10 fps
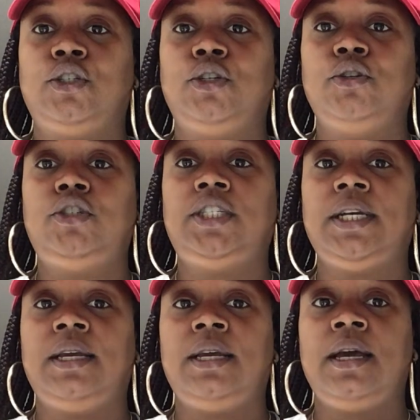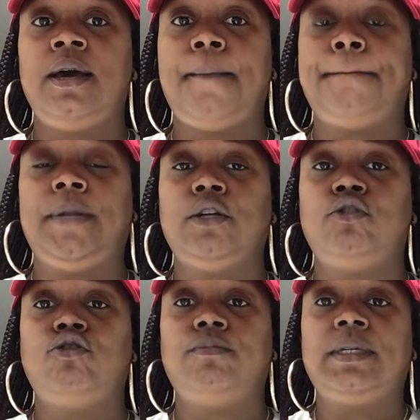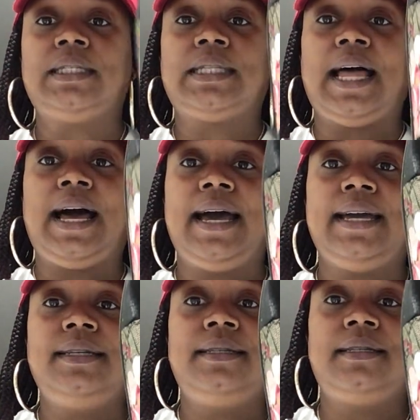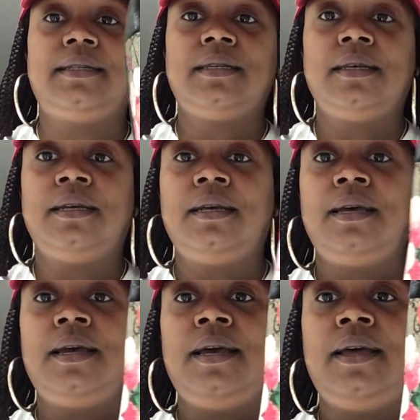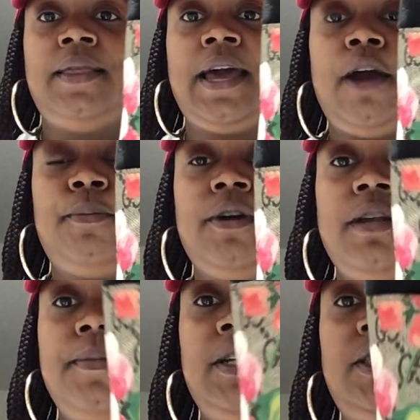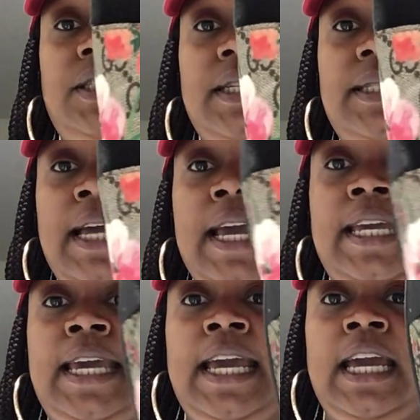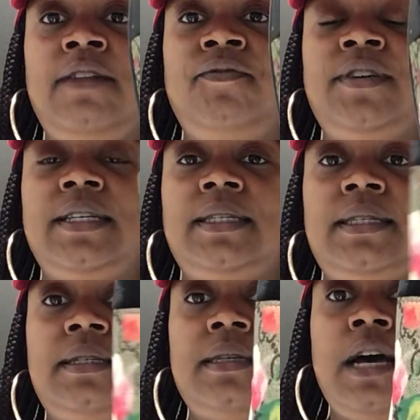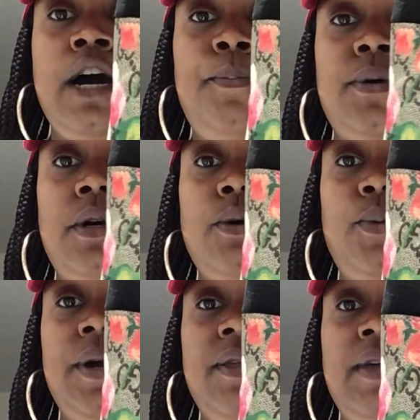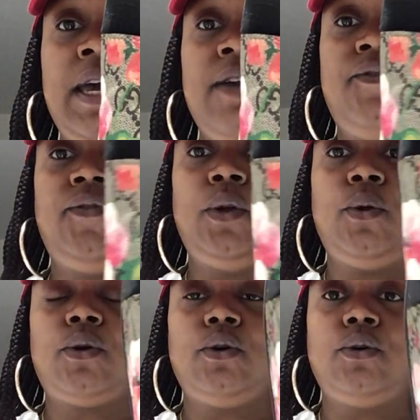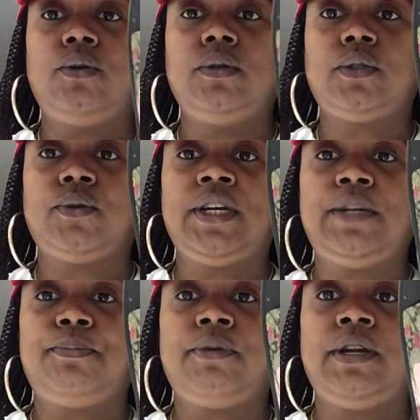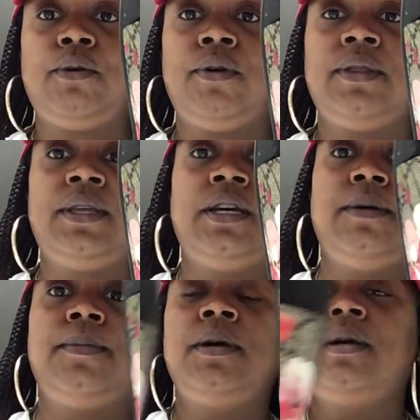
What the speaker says: Gucci Bloom slides. They are pretty much just a canvas upper with a floral screen print on them.